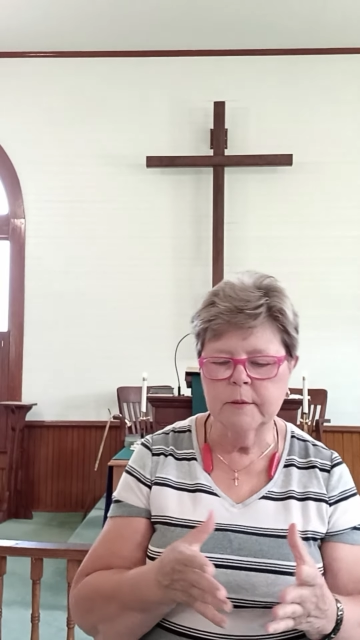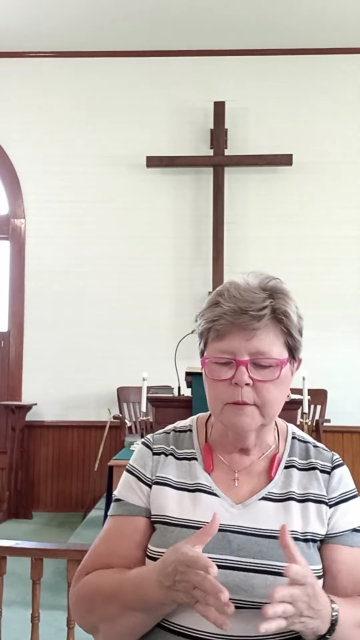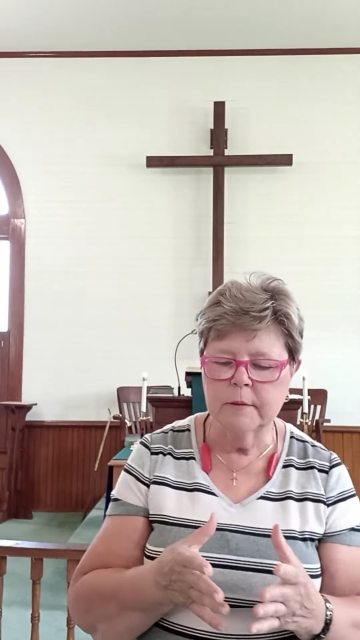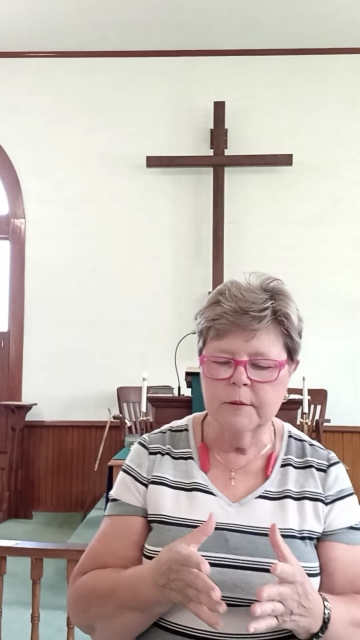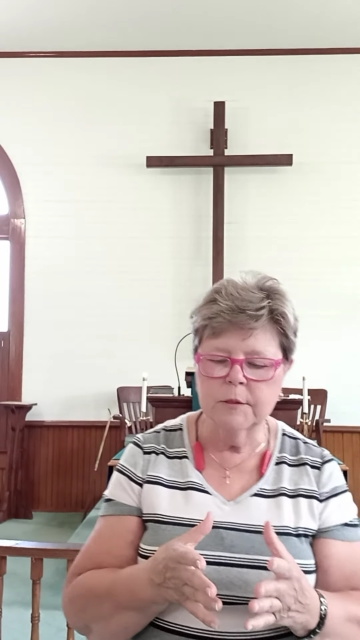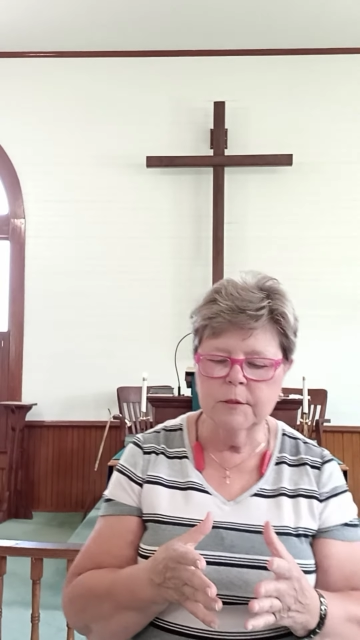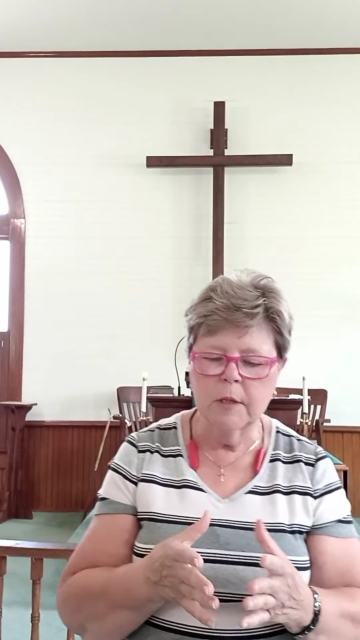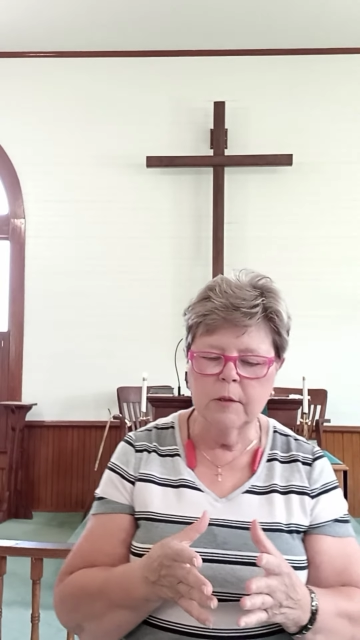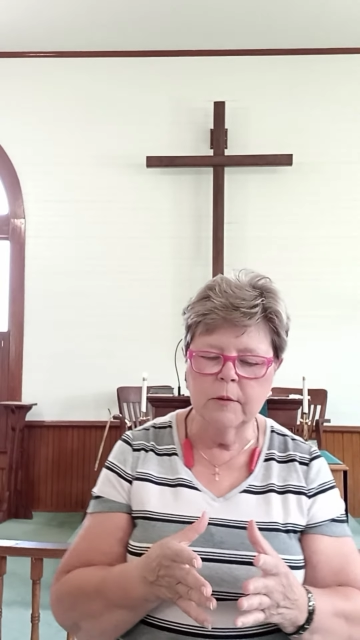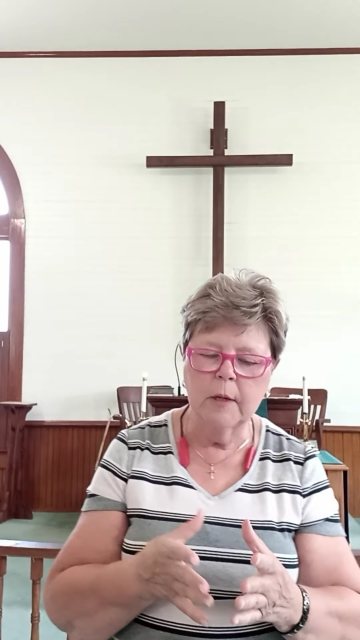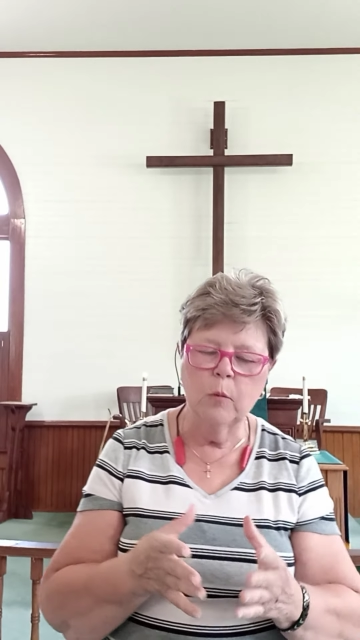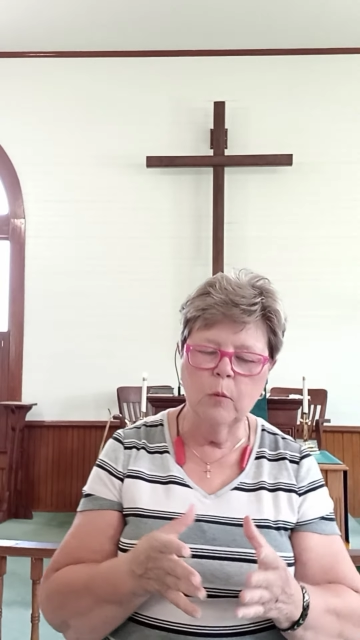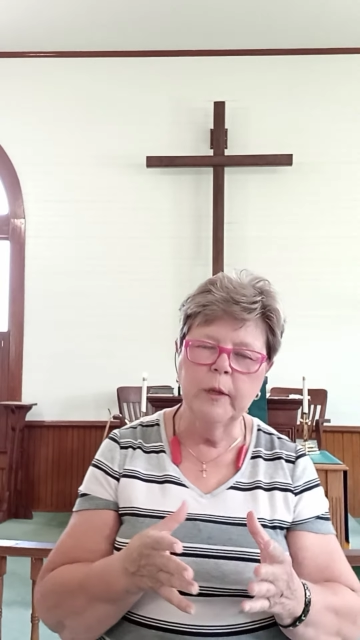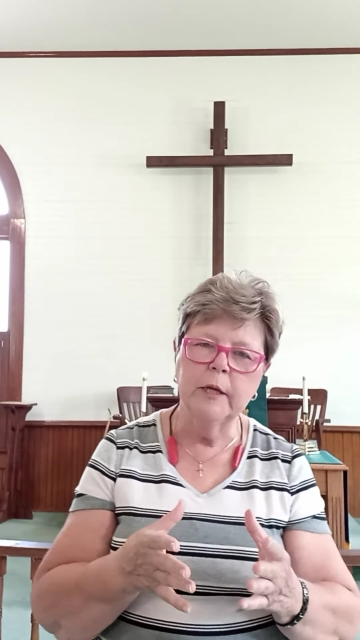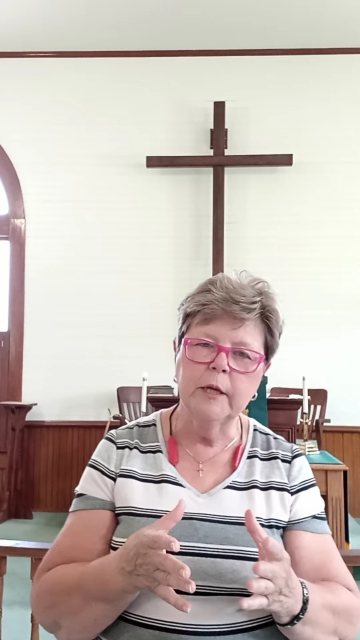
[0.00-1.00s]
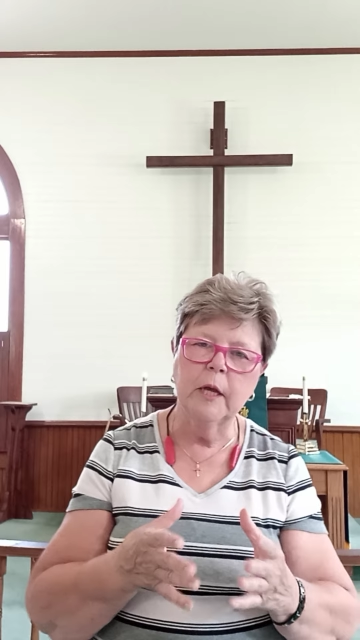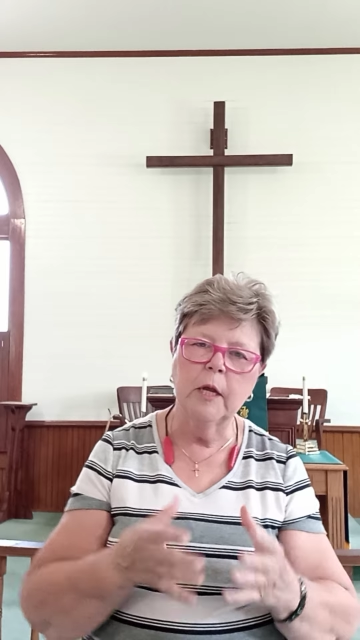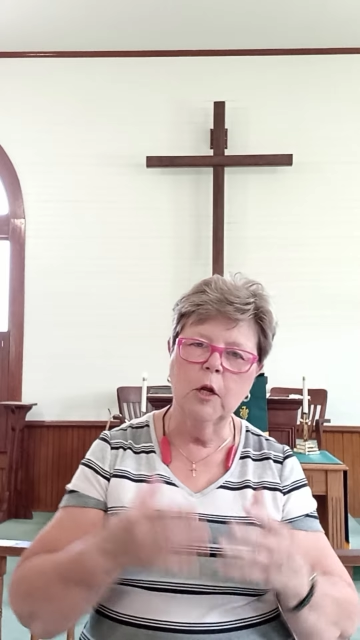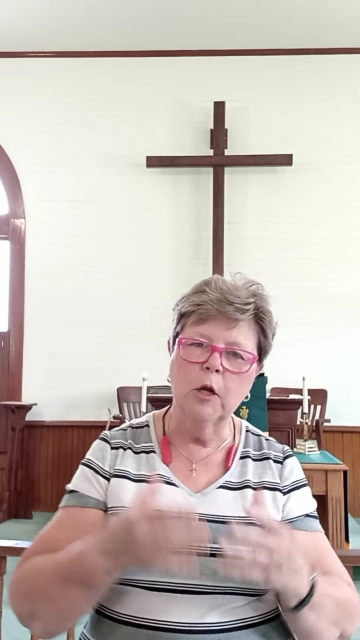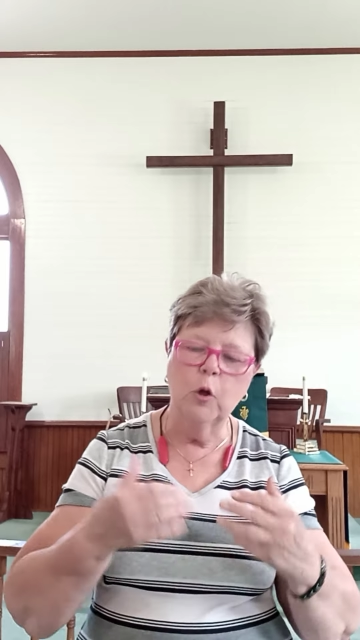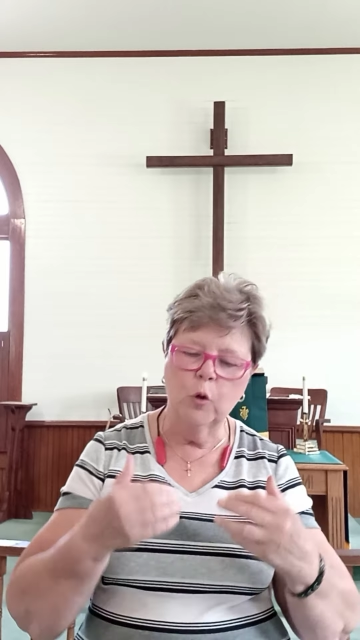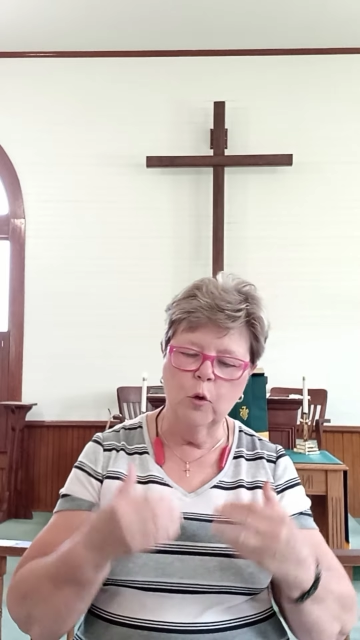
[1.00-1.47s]
so that we
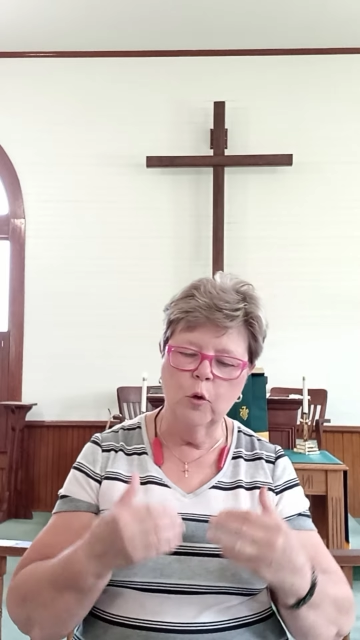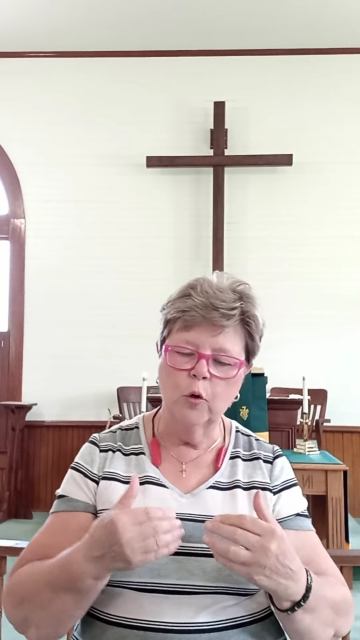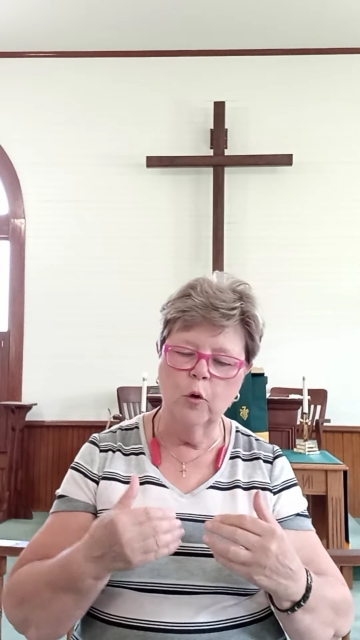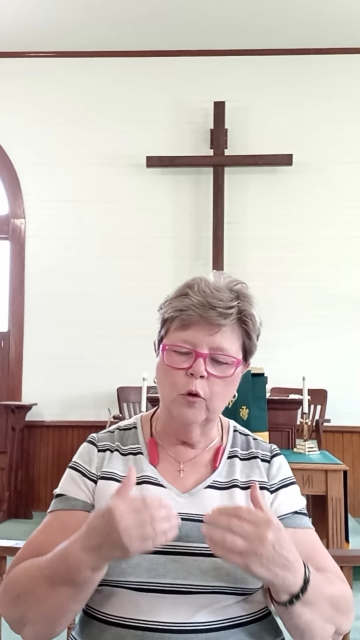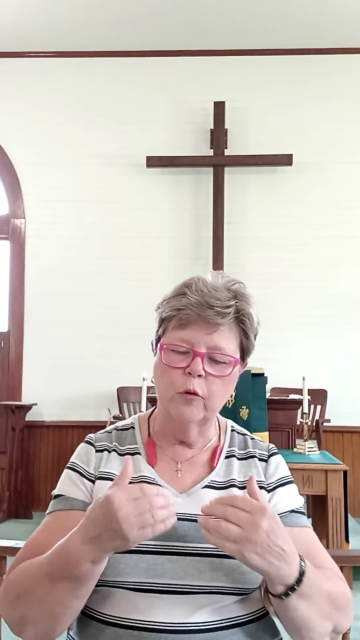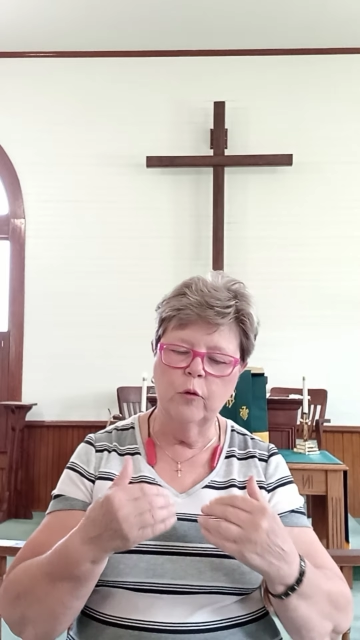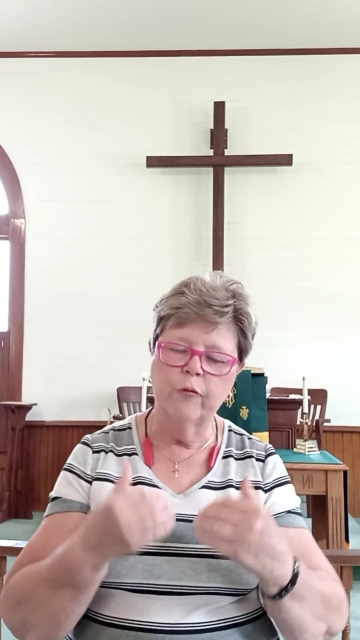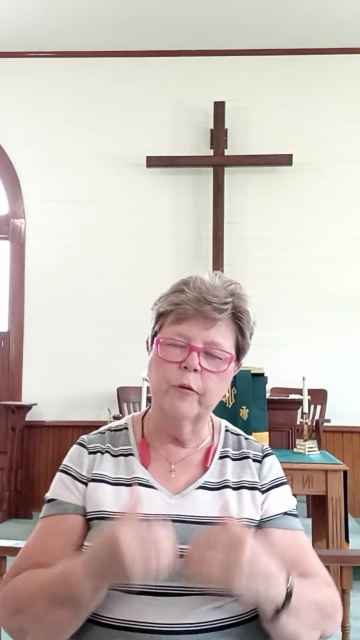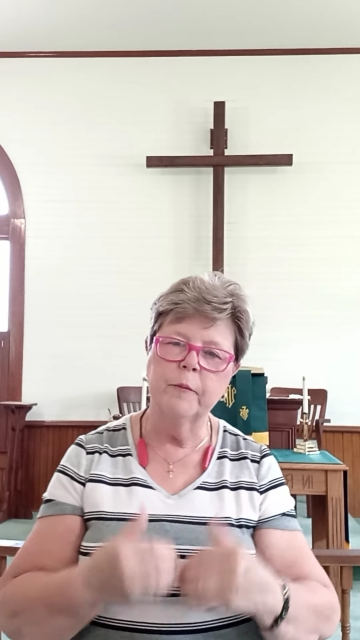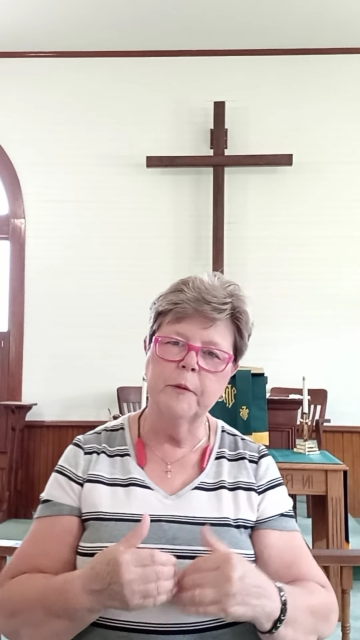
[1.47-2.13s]
can learn from